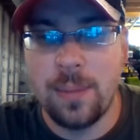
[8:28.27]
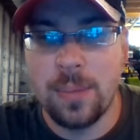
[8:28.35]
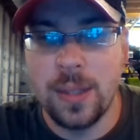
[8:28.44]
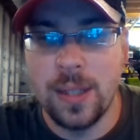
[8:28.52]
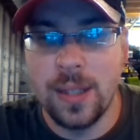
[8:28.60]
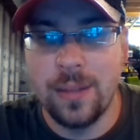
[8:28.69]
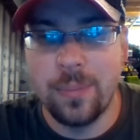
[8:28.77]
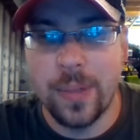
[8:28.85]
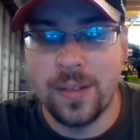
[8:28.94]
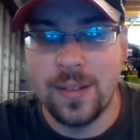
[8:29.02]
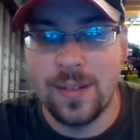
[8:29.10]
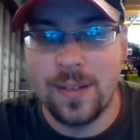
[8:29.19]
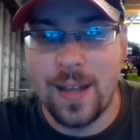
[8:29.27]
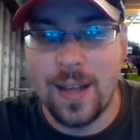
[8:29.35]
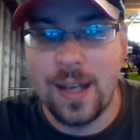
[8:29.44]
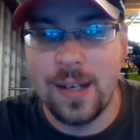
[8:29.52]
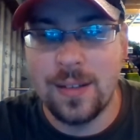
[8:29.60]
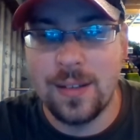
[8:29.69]
and then the person
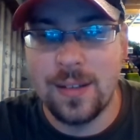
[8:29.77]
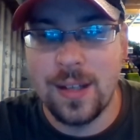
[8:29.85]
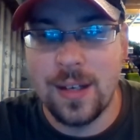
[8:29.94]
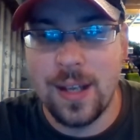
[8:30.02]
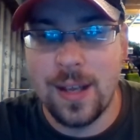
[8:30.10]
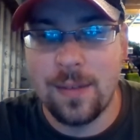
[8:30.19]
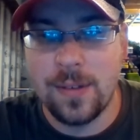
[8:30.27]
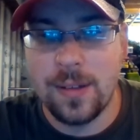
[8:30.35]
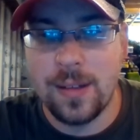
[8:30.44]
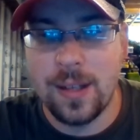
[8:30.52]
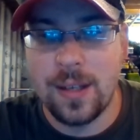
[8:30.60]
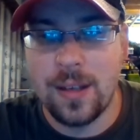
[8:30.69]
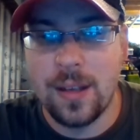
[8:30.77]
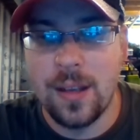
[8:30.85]
signing is gonna have to like